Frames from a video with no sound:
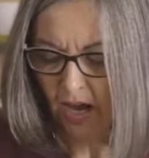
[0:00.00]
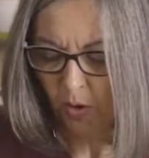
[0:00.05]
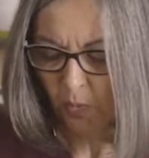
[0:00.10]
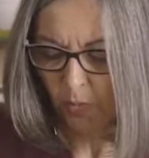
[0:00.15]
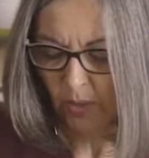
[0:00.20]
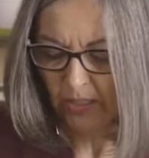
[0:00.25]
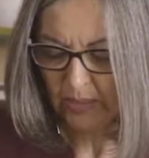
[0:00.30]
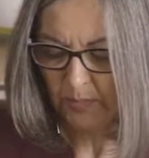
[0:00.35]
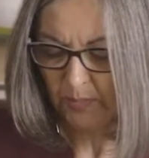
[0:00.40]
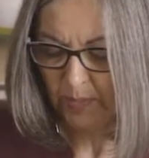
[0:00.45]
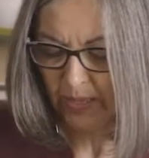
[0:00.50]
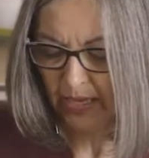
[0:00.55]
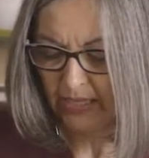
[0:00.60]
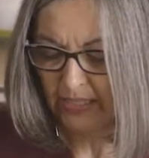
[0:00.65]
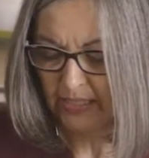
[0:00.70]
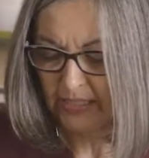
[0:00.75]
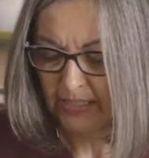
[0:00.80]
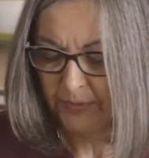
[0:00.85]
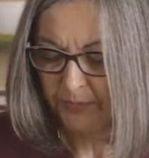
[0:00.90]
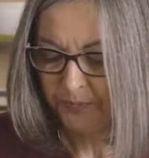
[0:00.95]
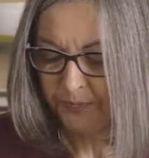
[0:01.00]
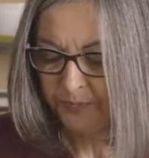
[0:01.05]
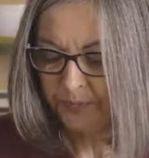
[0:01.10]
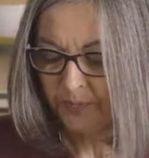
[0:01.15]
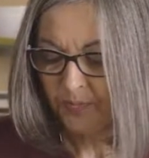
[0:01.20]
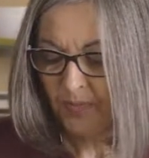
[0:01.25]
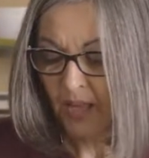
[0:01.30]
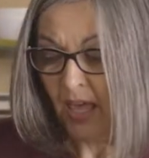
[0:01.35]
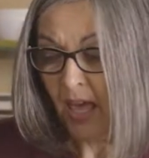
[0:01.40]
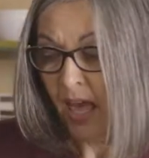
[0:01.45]
when it bakes.
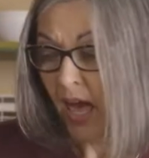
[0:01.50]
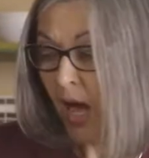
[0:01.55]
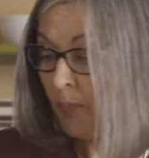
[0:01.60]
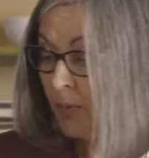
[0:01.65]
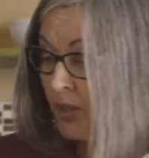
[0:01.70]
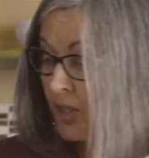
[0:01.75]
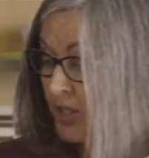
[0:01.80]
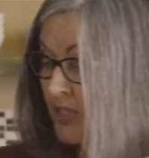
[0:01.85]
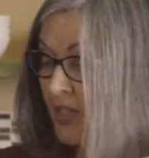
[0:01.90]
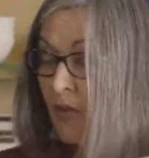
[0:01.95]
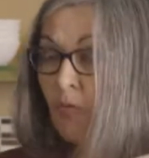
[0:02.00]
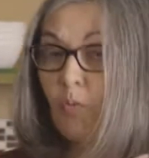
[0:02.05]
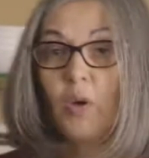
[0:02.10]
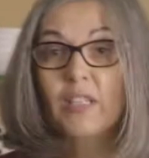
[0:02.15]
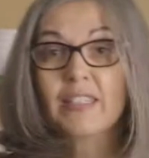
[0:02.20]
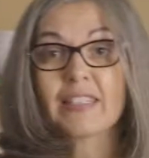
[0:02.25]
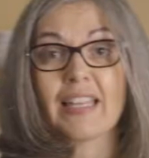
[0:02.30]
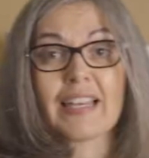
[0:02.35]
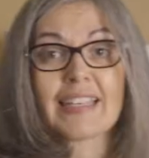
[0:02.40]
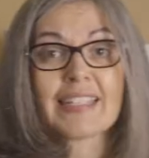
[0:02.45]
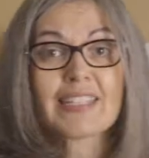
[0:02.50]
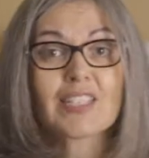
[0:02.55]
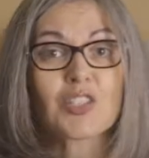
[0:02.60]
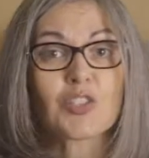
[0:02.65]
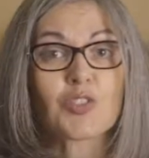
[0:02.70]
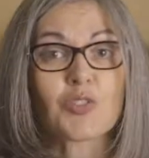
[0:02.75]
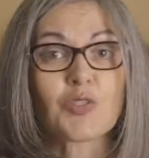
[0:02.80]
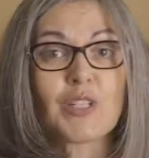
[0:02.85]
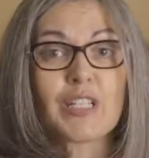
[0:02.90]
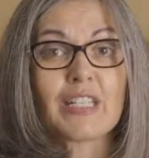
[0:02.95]
And we just have one last
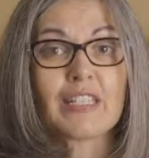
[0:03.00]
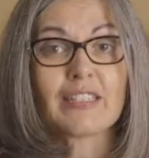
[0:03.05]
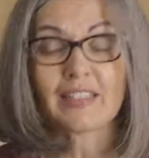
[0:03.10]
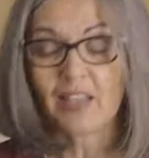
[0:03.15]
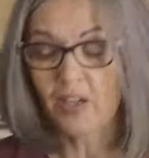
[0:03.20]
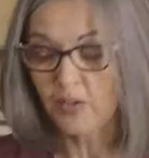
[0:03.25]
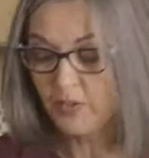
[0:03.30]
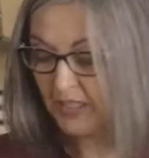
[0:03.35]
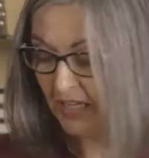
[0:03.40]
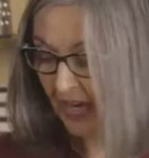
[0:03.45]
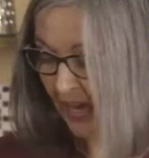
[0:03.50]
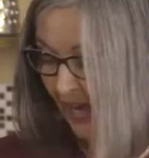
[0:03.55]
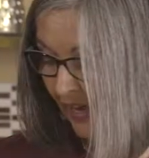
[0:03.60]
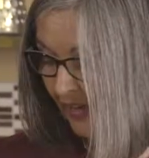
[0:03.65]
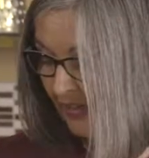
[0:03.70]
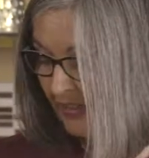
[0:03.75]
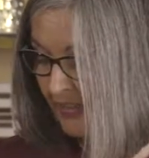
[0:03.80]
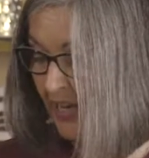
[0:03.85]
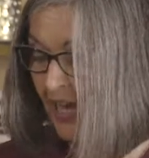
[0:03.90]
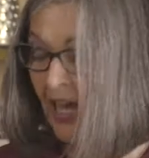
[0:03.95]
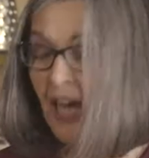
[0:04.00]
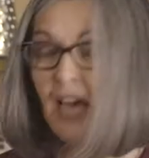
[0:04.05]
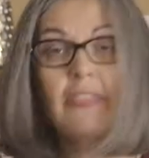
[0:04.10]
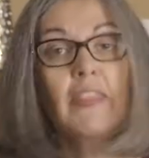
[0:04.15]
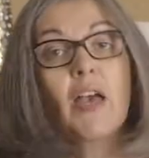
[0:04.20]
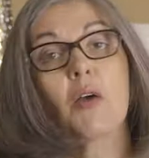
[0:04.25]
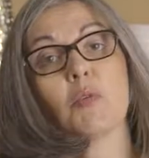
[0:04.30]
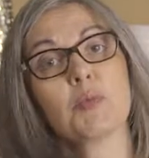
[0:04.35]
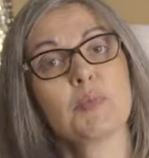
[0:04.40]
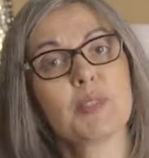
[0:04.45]
ingredient now to add, and
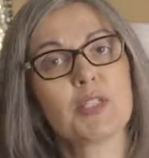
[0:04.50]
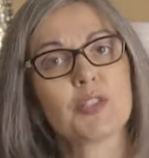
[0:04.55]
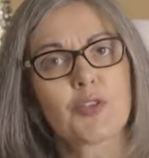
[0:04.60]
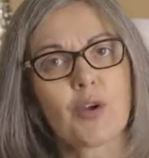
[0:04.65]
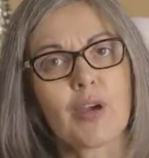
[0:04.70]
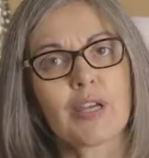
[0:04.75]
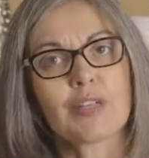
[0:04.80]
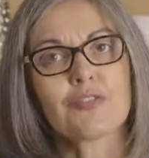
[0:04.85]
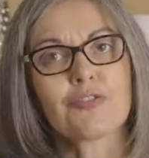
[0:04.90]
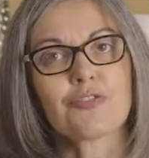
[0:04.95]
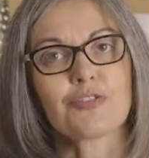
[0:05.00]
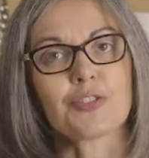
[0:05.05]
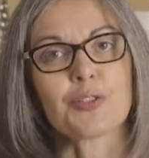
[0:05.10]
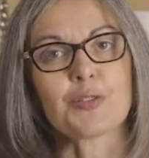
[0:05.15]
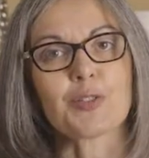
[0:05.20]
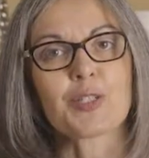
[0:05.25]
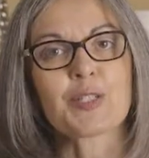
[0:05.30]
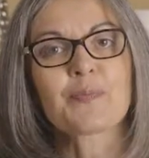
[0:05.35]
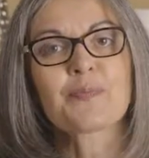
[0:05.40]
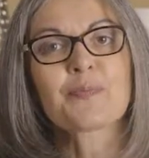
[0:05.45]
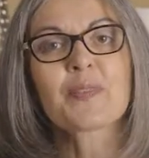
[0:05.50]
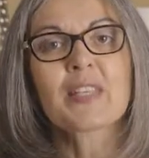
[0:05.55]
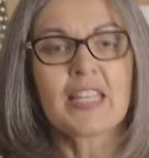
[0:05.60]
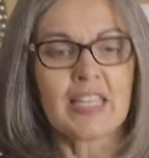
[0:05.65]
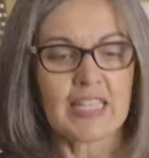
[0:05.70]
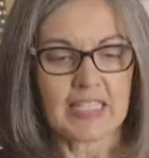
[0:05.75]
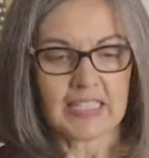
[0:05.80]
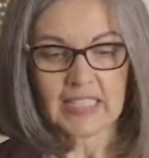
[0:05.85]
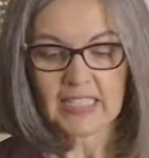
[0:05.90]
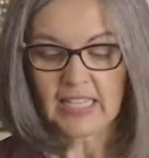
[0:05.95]
that would be dried fruit.
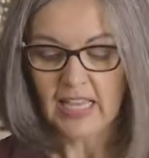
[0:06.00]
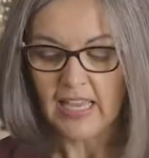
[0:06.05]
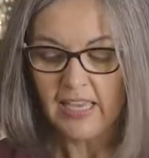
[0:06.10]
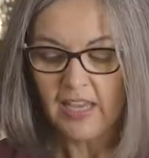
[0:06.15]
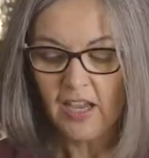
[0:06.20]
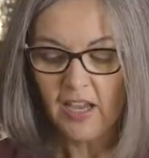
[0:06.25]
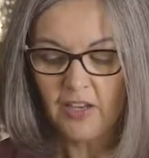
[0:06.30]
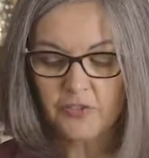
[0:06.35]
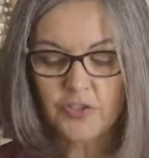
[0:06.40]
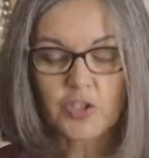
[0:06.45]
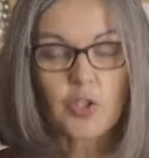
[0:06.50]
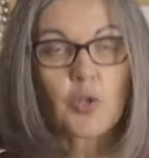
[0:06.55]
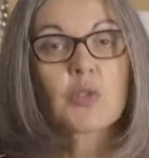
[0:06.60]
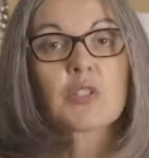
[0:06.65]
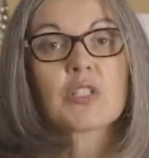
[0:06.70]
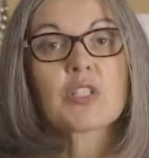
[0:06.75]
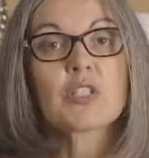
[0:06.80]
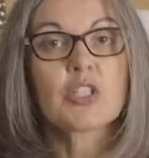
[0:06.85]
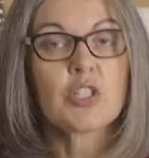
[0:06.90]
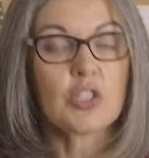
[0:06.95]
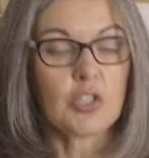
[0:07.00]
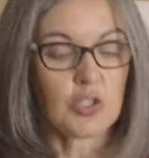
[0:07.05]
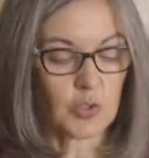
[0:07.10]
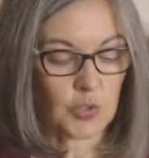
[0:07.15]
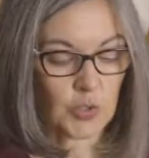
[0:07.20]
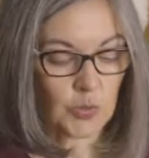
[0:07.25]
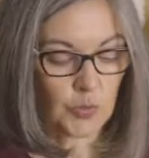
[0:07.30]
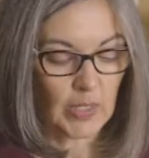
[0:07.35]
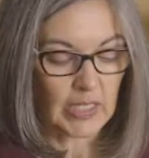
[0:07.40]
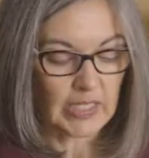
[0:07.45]
Today I've chosen to
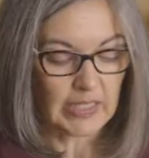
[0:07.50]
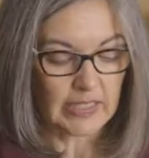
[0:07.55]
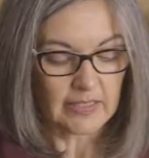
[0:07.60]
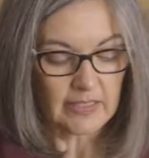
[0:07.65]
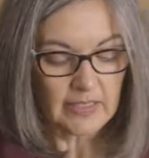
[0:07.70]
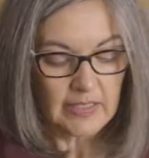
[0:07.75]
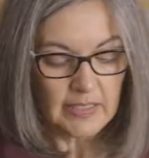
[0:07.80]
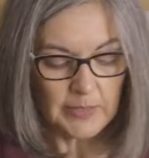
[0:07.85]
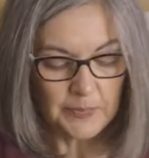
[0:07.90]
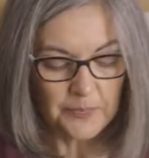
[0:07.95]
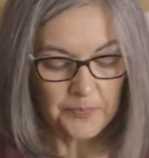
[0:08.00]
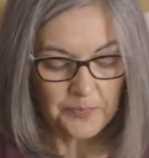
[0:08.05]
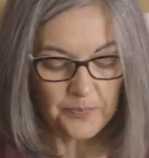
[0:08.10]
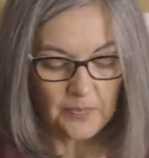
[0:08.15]
use raisins,